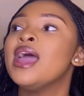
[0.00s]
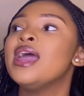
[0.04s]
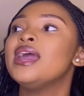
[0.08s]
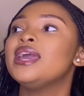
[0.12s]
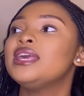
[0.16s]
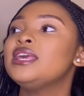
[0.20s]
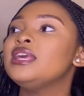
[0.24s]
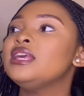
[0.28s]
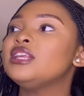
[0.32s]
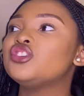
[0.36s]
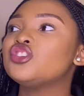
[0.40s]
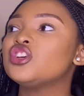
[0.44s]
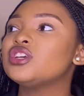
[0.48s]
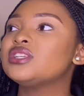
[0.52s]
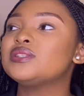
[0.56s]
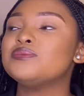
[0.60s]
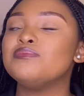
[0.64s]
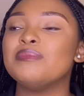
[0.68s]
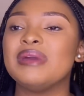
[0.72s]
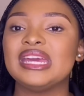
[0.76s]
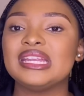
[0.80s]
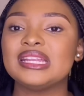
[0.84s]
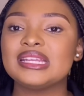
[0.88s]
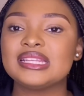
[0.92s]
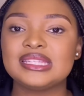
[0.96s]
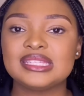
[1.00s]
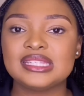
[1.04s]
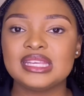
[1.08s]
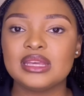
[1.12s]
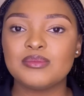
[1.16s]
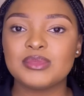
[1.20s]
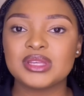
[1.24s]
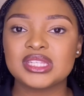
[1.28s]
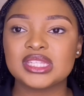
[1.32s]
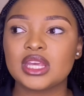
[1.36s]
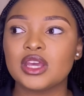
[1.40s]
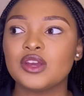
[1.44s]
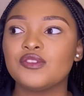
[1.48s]
He just made it seem
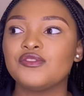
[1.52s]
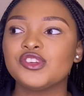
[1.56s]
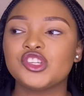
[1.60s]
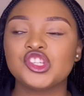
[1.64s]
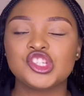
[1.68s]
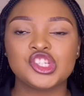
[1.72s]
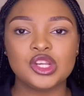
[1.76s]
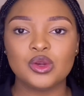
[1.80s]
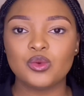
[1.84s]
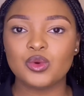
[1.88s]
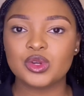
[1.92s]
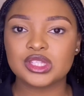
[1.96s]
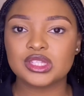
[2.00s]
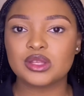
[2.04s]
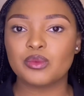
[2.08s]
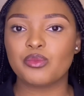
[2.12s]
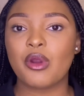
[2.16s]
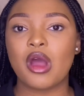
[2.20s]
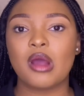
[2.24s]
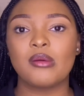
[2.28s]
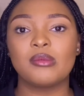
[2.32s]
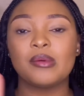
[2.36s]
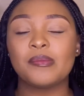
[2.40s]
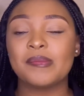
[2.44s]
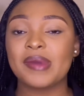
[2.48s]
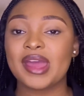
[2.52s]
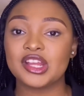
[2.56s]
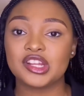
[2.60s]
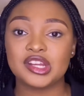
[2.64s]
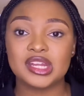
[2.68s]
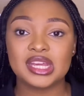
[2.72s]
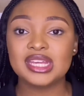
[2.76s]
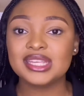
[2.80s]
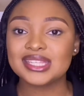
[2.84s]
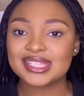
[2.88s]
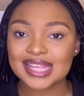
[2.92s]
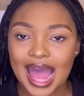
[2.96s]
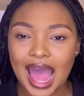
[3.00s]
as if she was the problem and
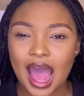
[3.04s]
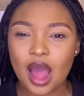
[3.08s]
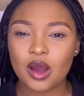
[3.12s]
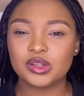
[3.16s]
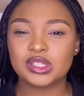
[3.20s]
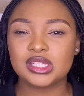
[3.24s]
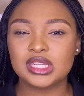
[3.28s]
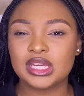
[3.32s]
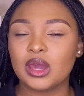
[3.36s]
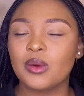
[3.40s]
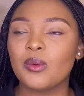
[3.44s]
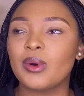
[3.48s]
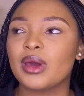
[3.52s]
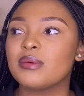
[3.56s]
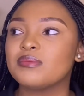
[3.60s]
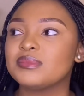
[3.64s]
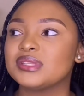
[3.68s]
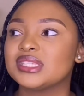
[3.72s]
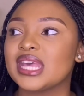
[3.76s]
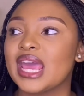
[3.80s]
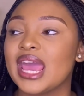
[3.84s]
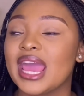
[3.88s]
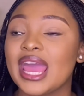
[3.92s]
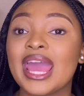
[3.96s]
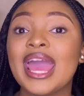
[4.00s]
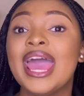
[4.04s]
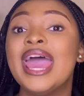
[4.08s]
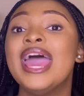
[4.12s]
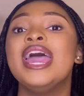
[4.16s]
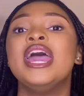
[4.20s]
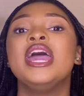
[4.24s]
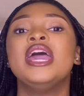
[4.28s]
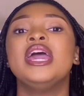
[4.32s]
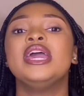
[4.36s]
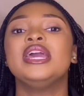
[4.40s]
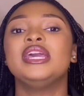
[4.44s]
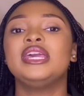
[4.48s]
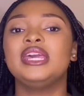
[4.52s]
he's out. Do you get what I'm saying?
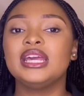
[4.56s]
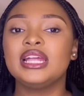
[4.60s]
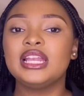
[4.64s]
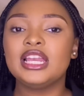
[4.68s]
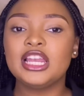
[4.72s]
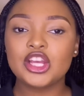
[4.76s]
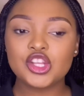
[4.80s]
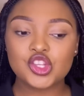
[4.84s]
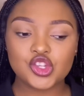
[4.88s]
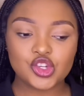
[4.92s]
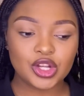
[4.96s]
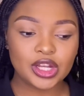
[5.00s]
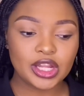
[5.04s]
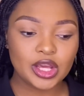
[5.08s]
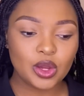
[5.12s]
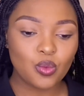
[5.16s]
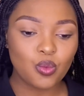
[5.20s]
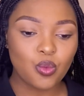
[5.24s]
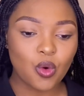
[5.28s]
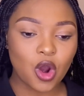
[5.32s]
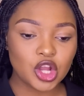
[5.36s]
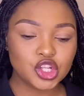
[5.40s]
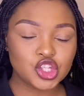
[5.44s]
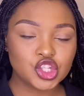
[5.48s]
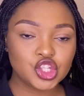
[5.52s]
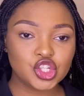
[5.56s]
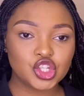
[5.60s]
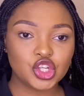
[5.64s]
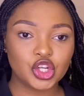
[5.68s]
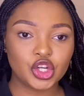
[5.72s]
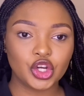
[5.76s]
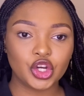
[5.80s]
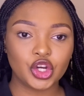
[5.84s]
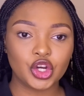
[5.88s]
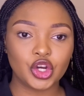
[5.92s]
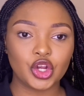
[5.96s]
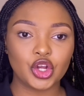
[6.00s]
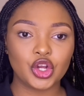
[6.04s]
He literally watched
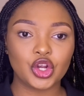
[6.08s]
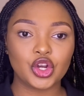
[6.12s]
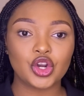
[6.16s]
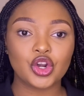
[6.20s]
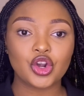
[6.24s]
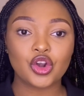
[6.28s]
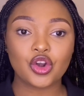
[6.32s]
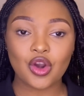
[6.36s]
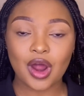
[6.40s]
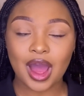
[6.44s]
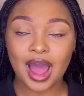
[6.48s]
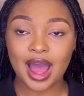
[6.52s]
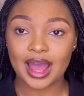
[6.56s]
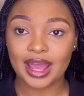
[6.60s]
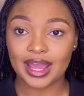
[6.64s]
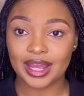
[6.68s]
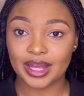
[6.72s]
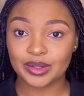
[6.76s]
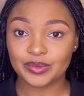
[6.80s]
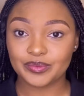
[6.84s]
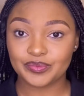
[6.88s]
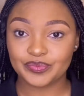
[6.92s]
her cry.